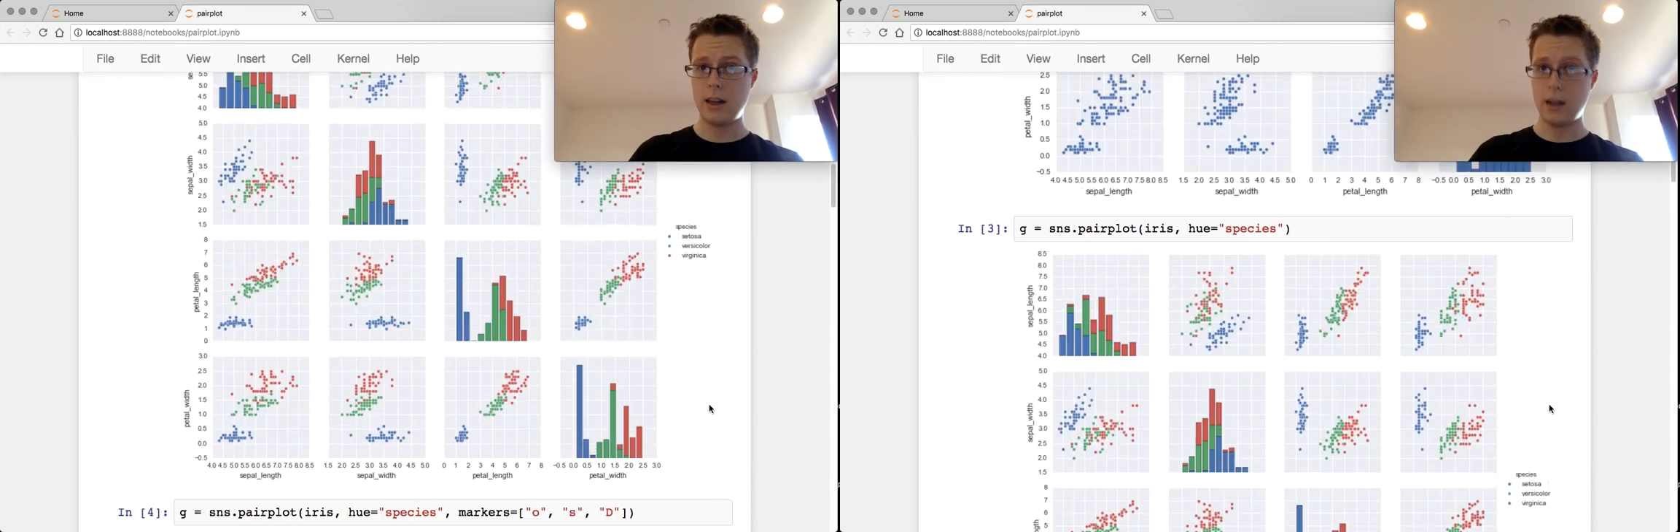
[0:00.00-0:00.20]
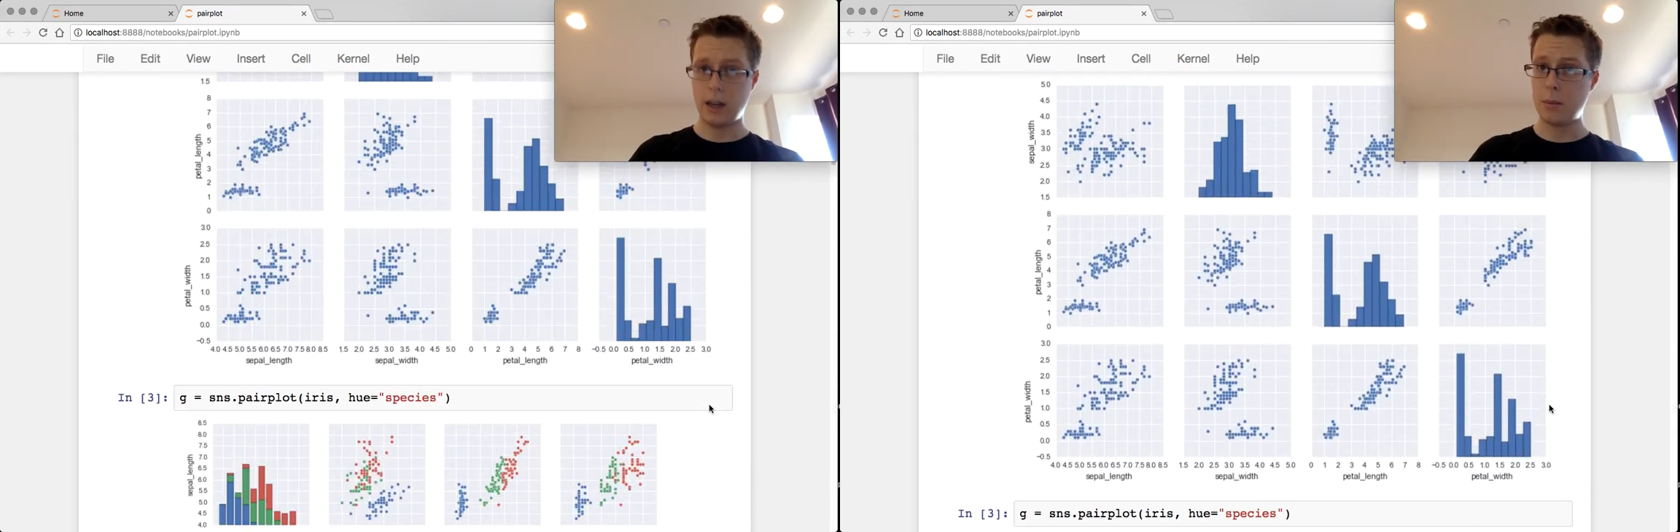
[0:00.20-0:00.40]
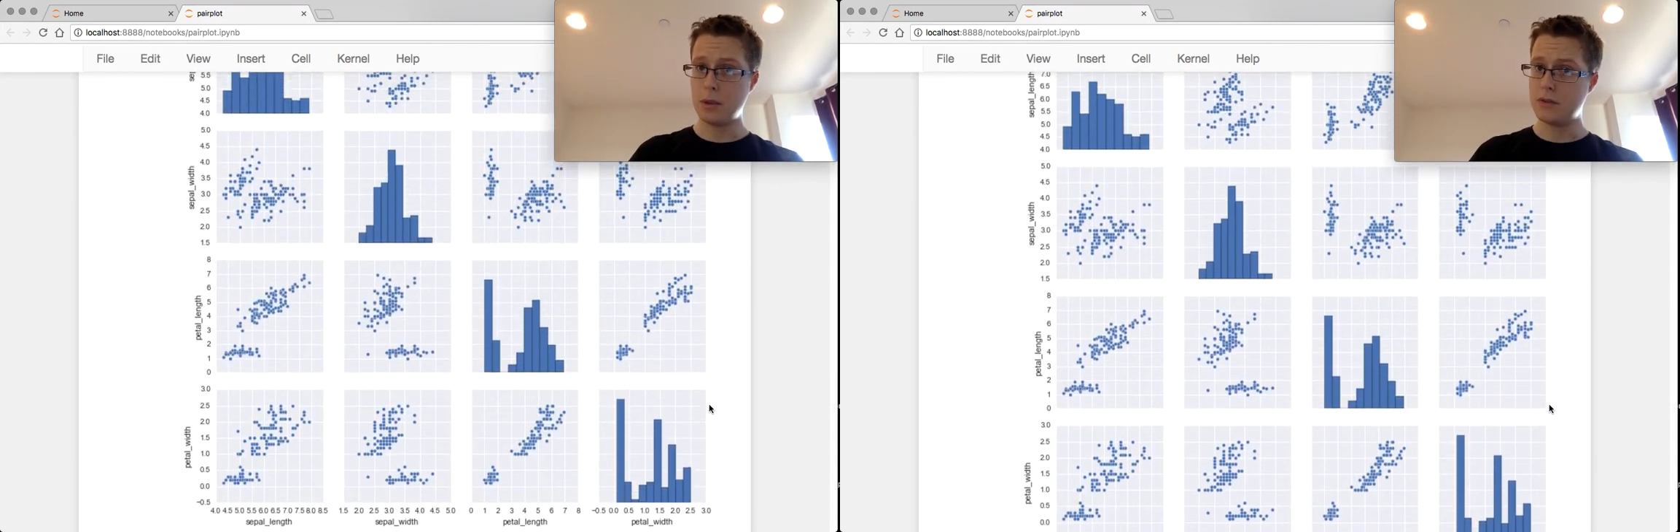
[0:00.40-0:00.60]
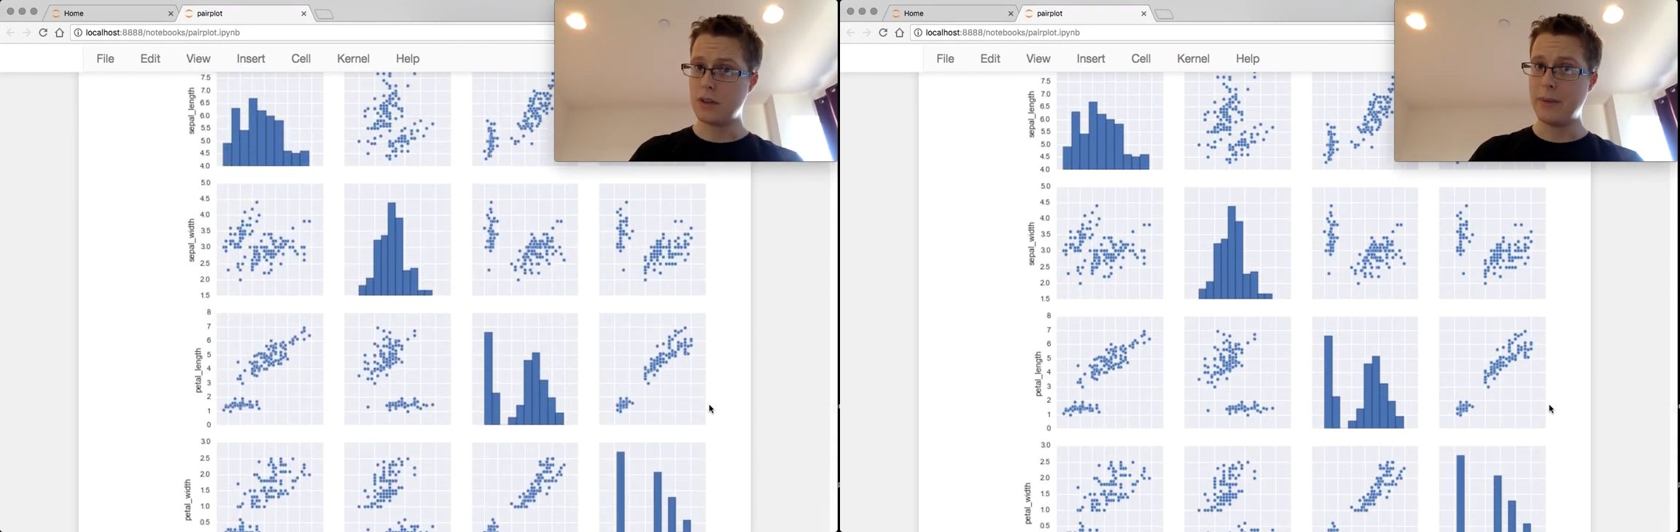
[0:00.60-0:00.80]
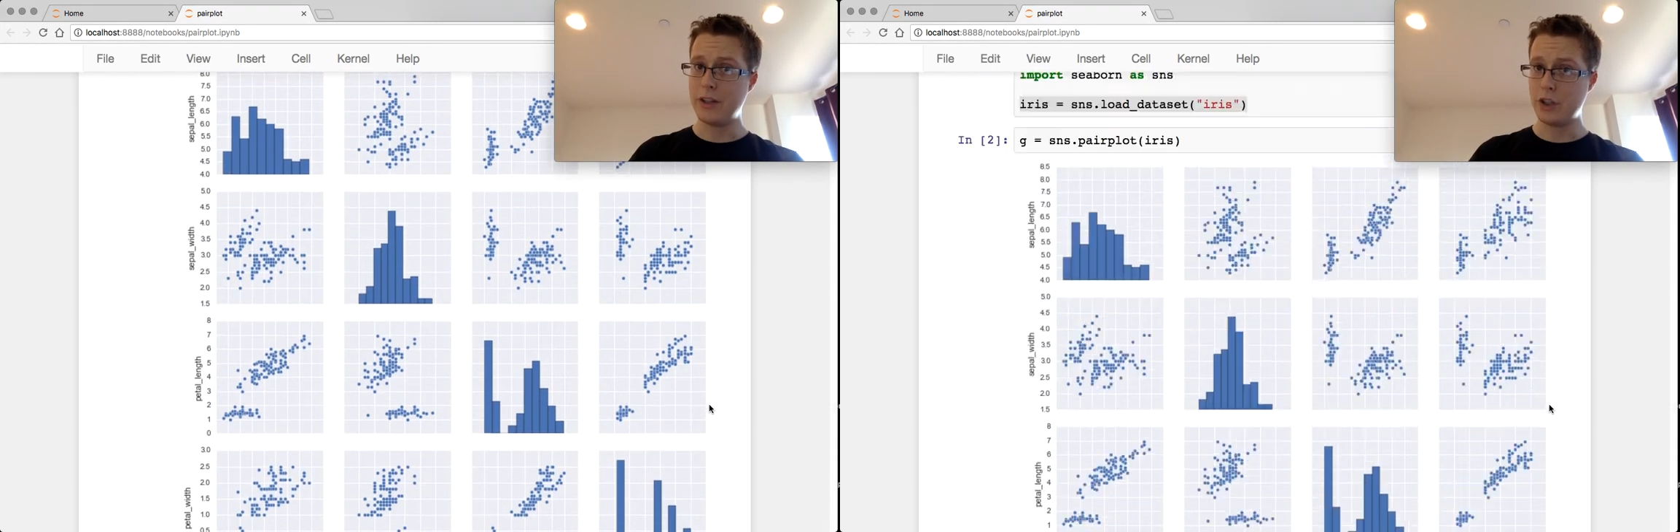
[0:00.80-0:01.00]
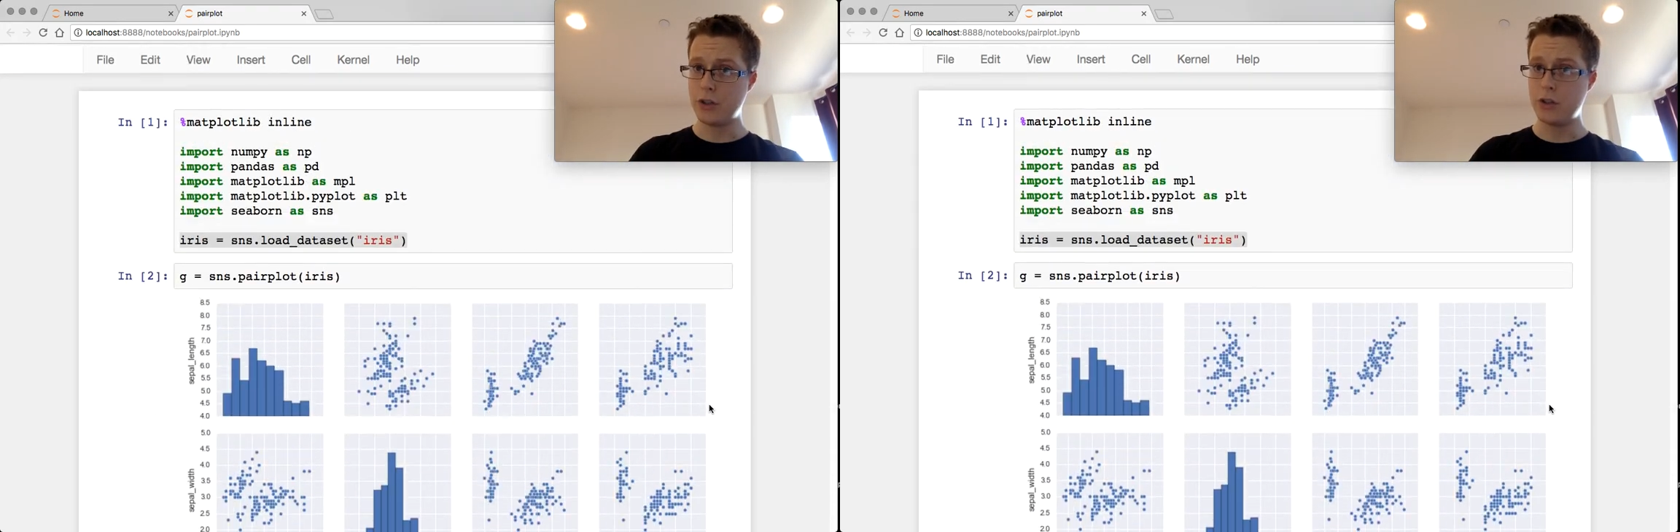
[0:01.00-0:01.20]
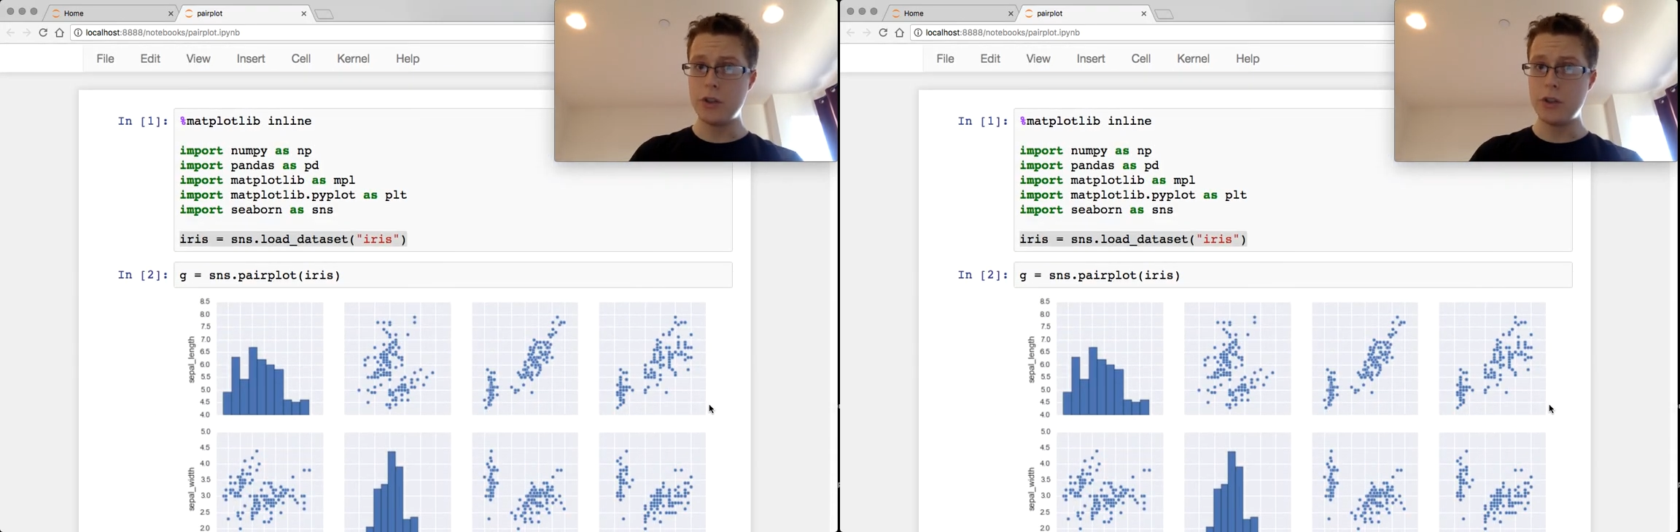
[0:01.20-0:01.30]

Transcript: a couple of dimensions.